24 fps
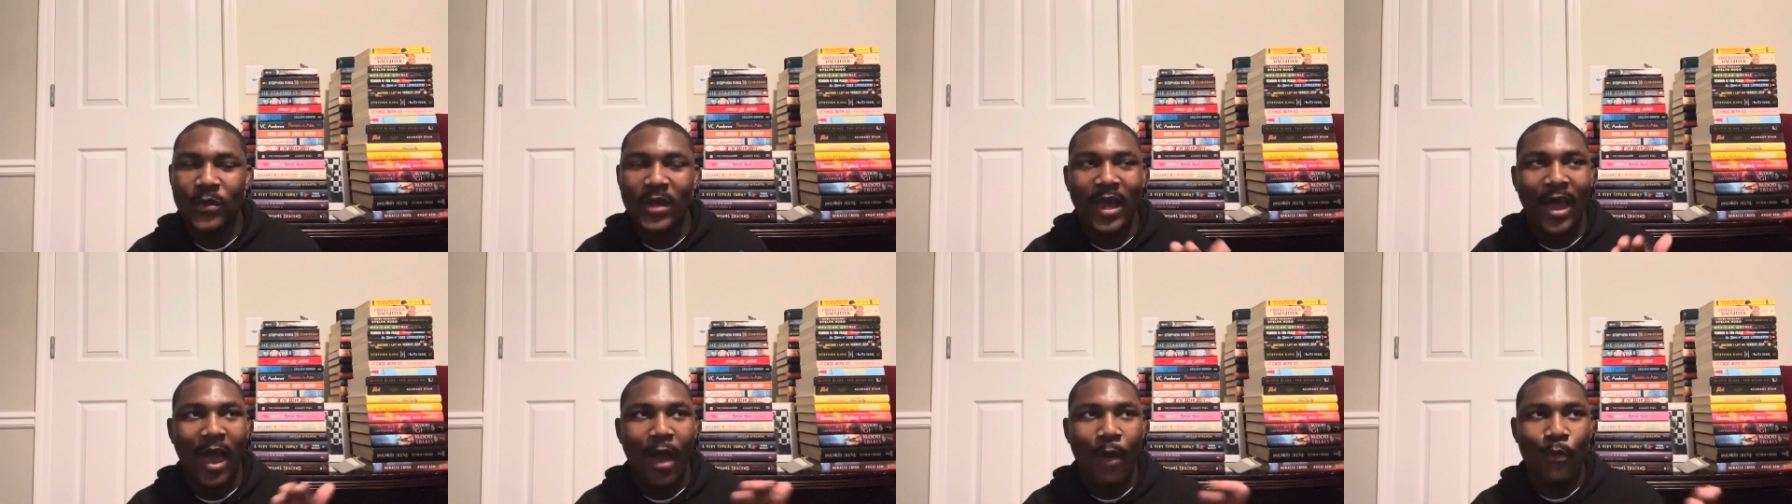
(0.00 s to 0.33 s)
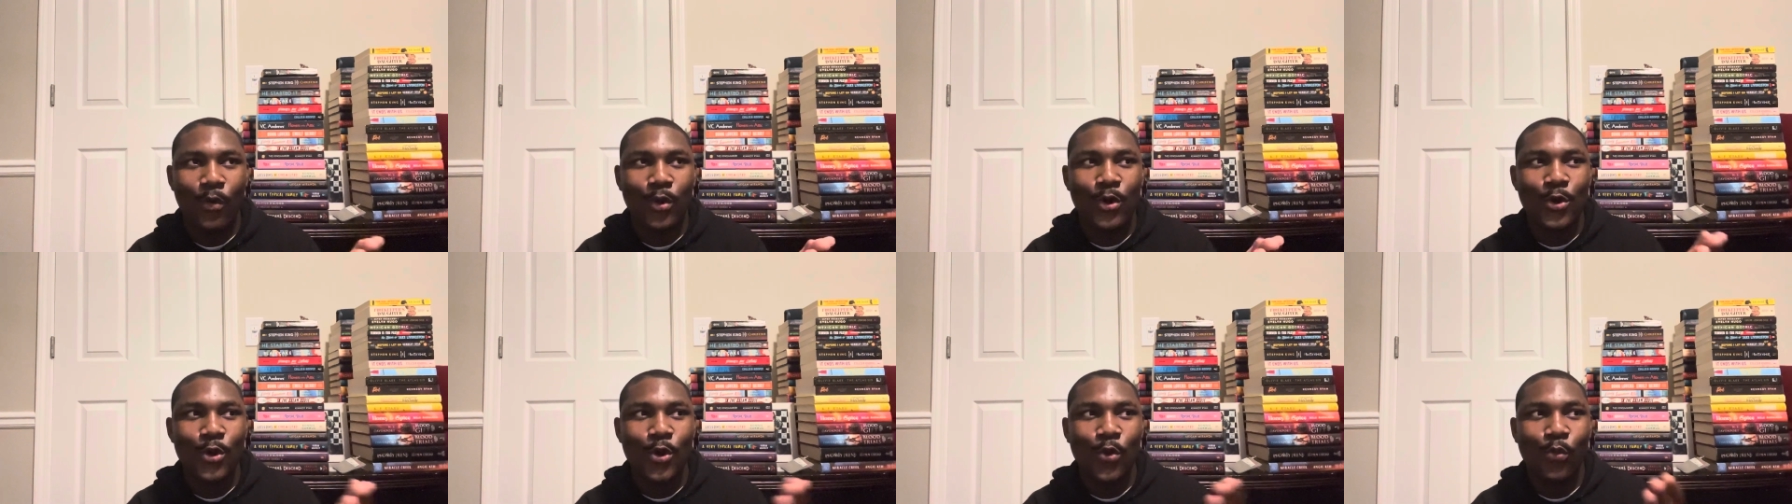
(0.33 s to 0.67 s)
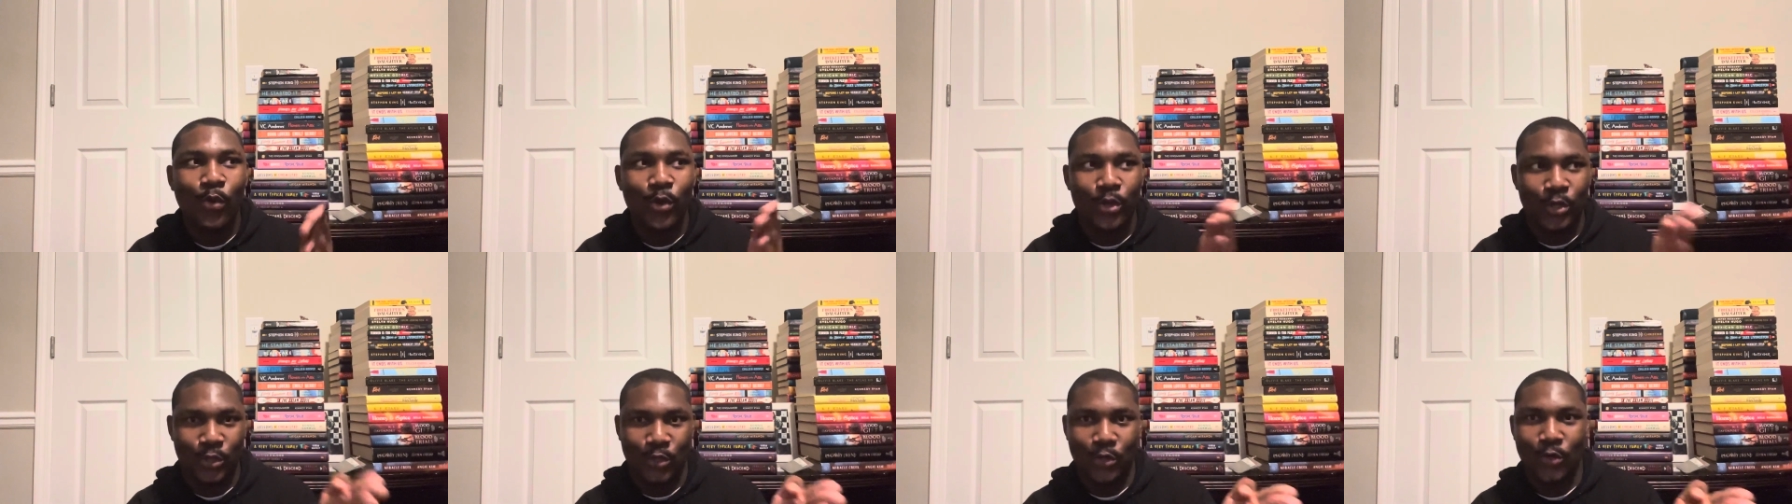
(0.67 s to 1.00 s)
Like, I want to know
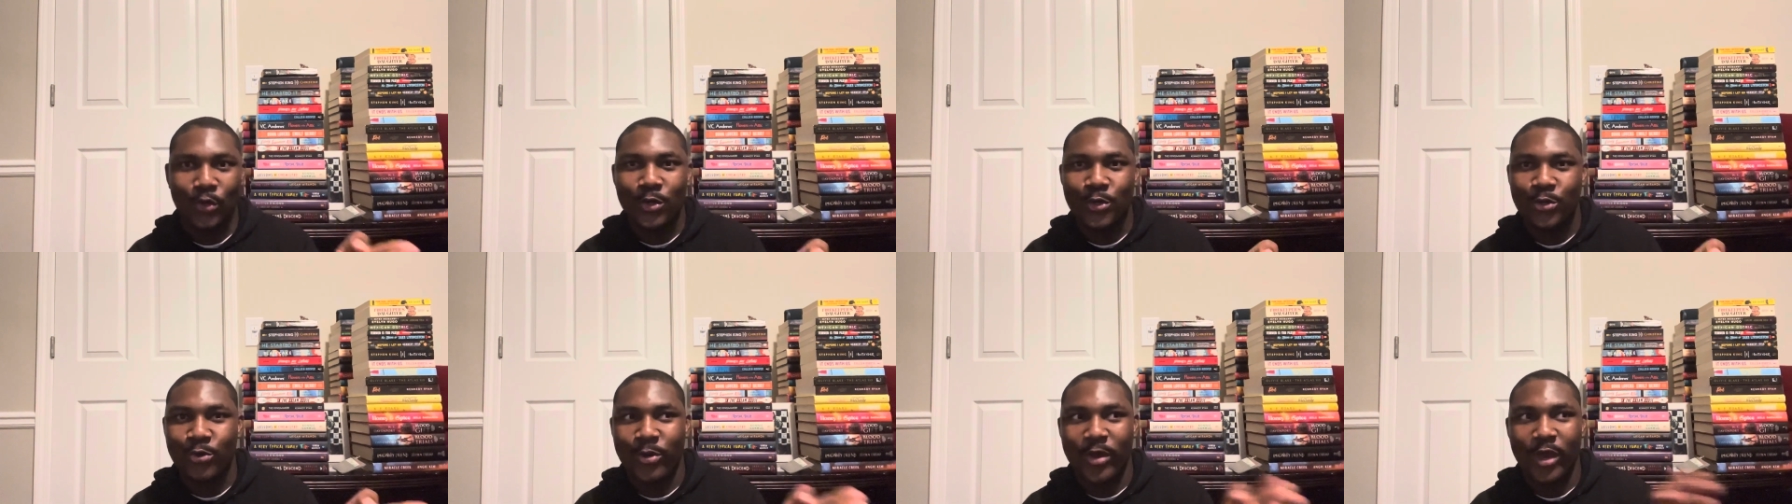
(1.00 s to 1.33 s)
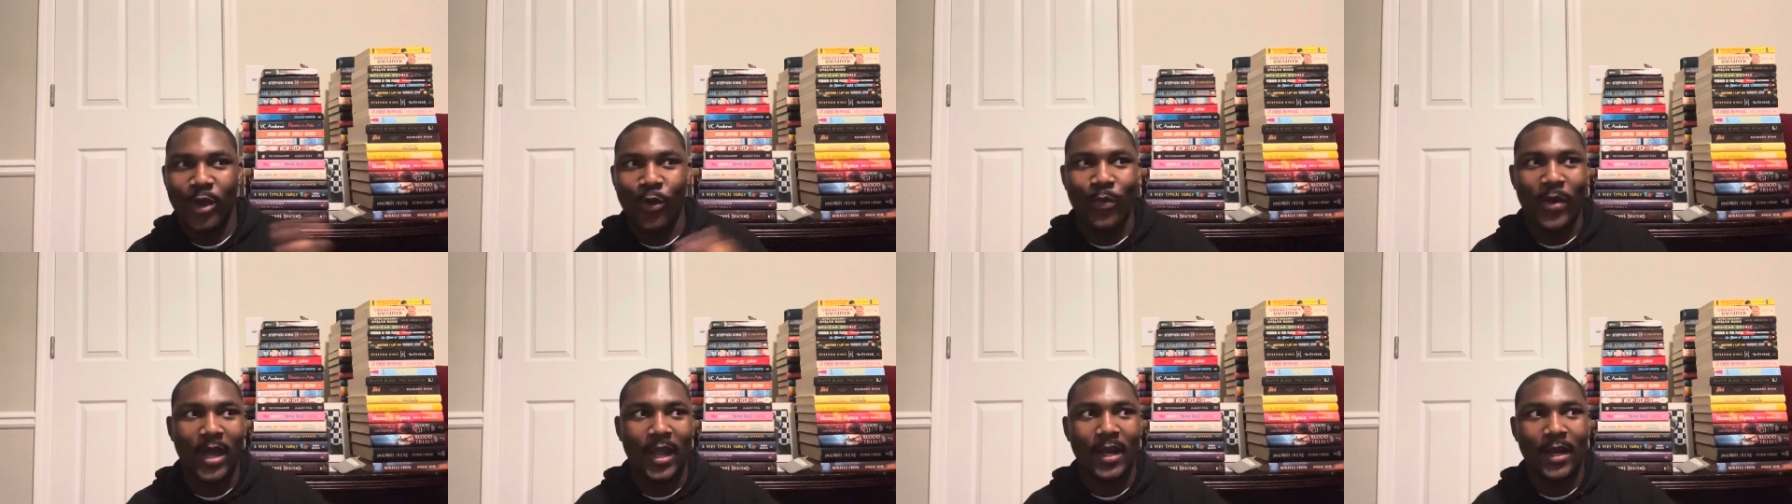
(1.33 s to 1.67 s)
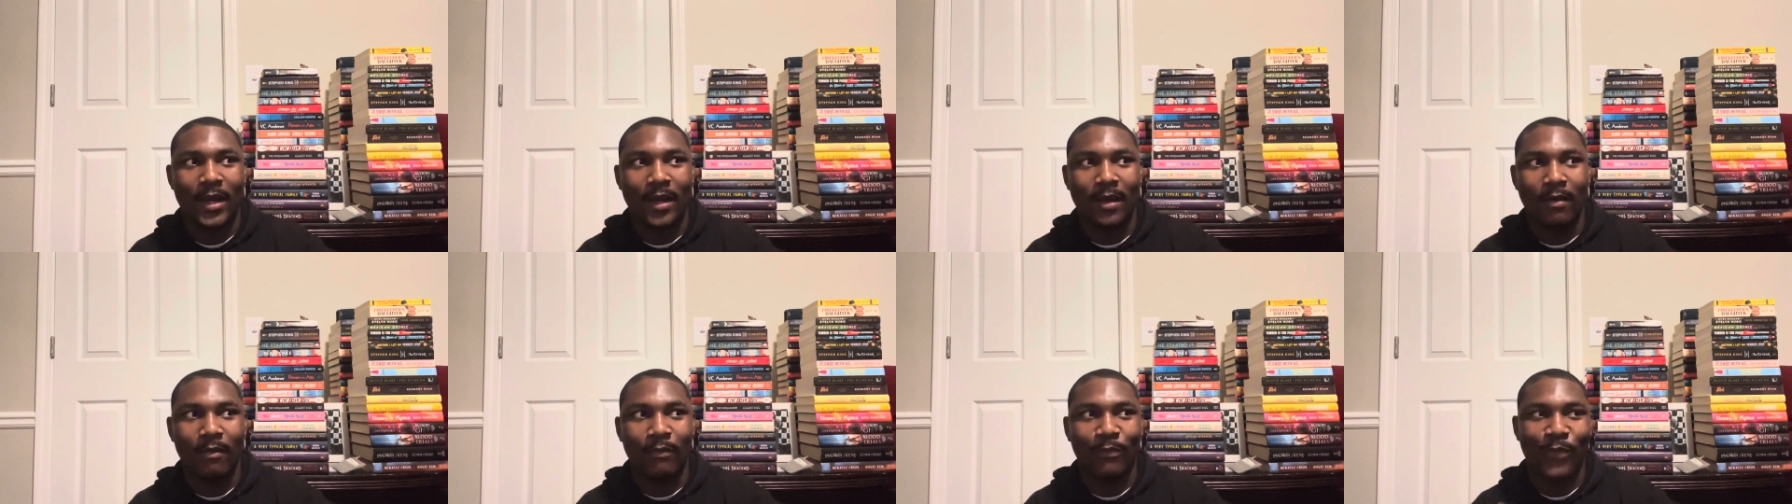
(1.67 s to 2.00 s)
what you're doing
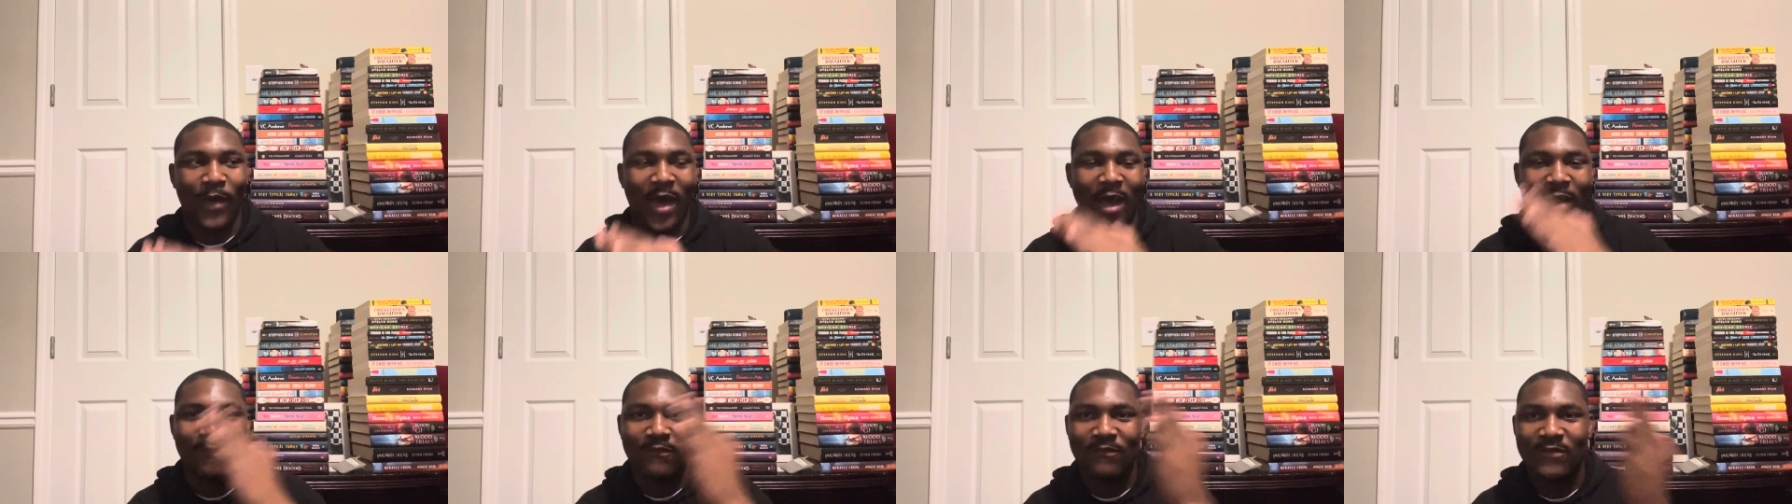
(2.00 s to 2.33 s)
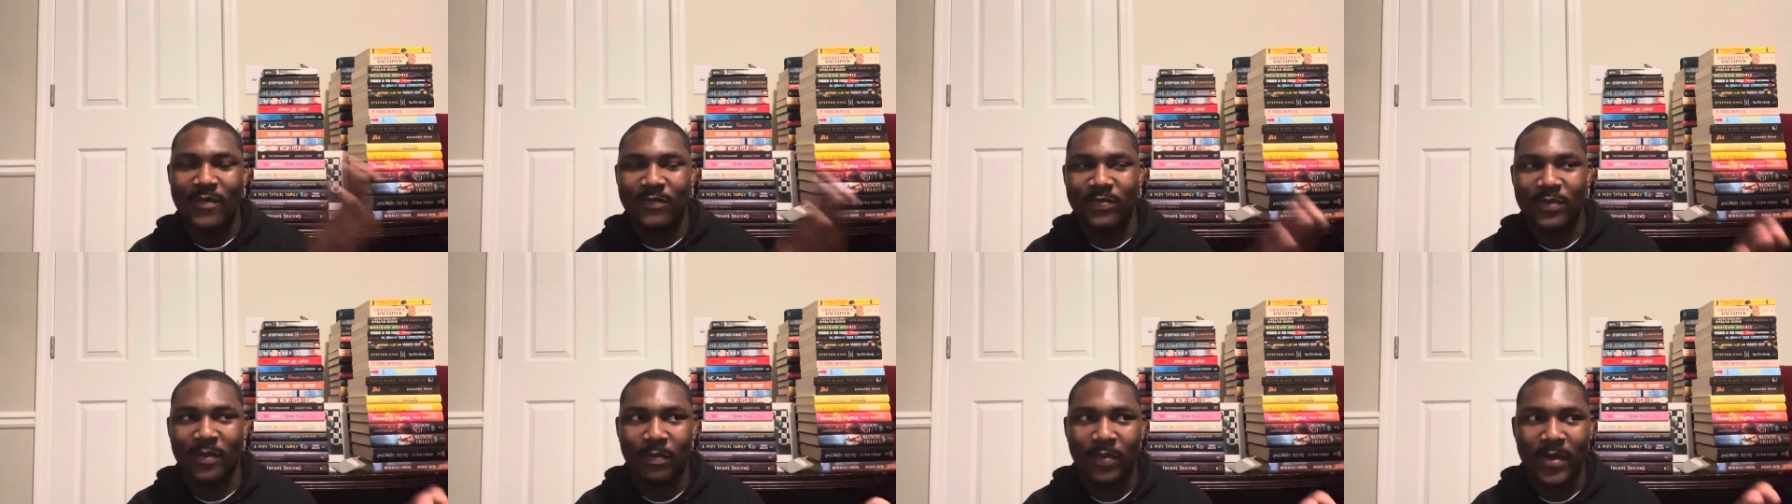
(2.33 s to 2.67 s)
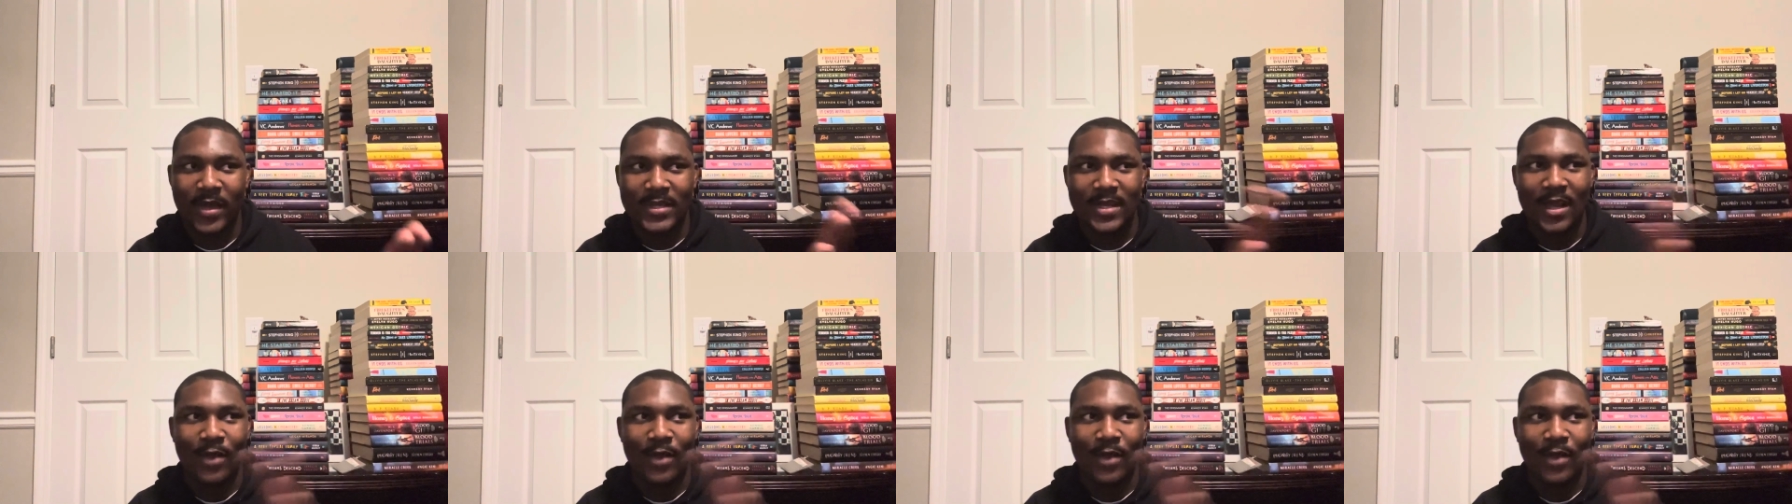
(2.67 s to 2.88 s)
when I flip the page.